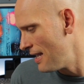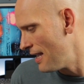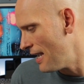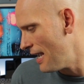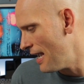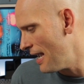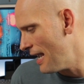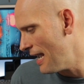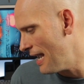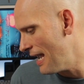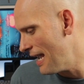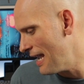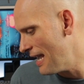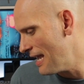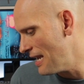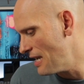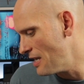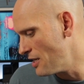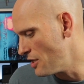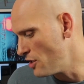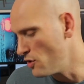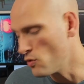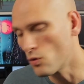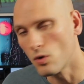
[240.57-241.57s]

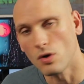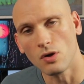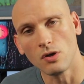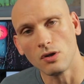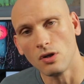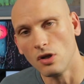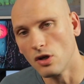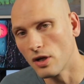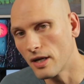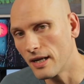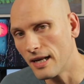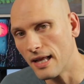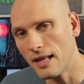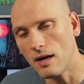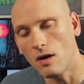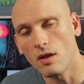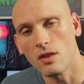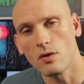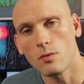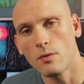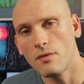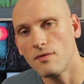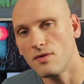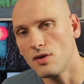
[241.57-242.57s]
and you were looking at all
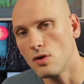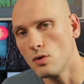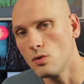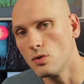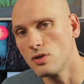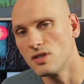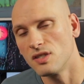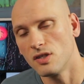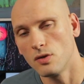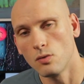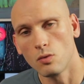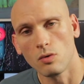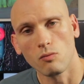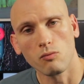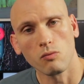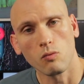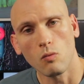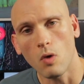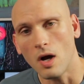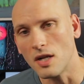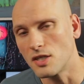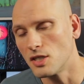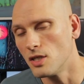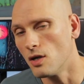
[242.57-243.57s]
the reviews and you were
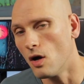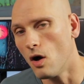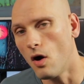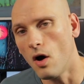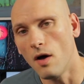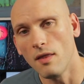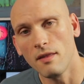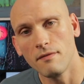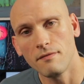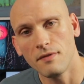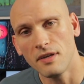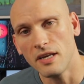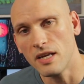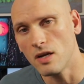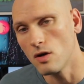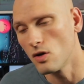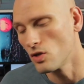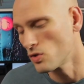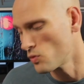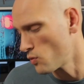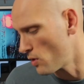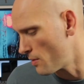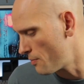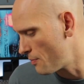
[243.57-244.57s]
watching all the
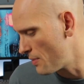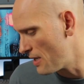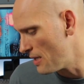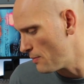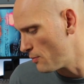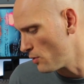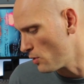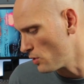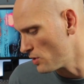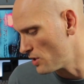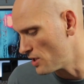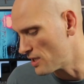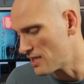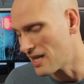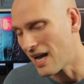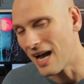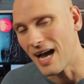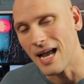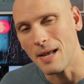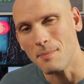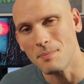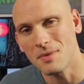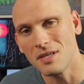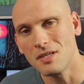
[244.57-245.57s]
videos where people just
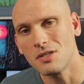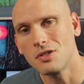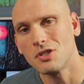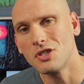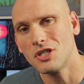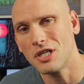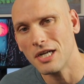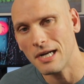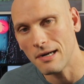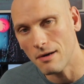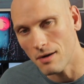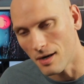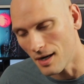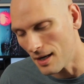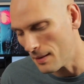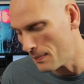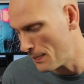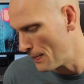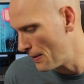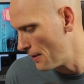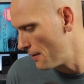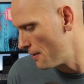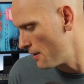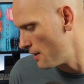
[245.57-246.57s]
hype this chair
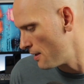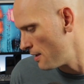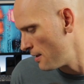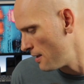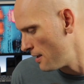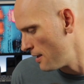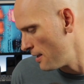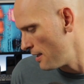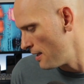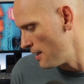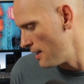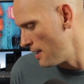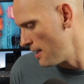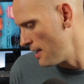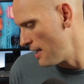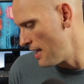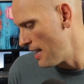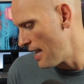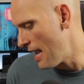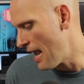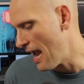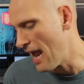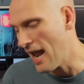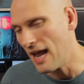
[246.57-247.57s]
up
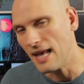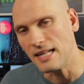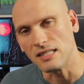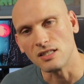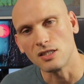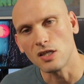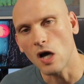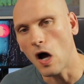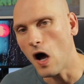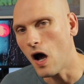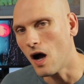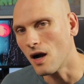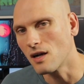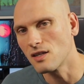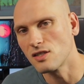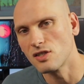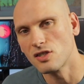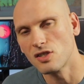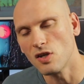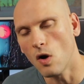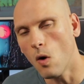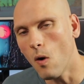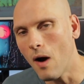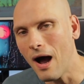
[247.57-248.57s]
and talk
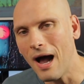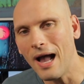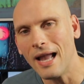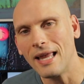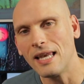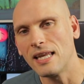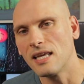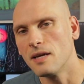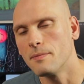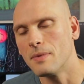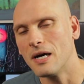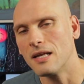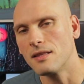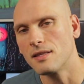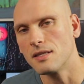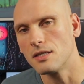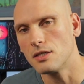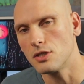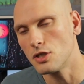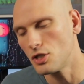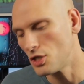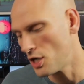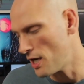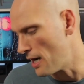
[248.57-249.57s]
so highly about
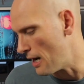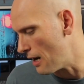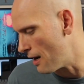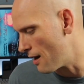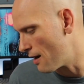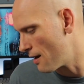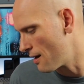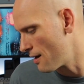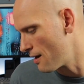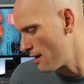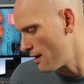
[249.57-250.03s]
this chair,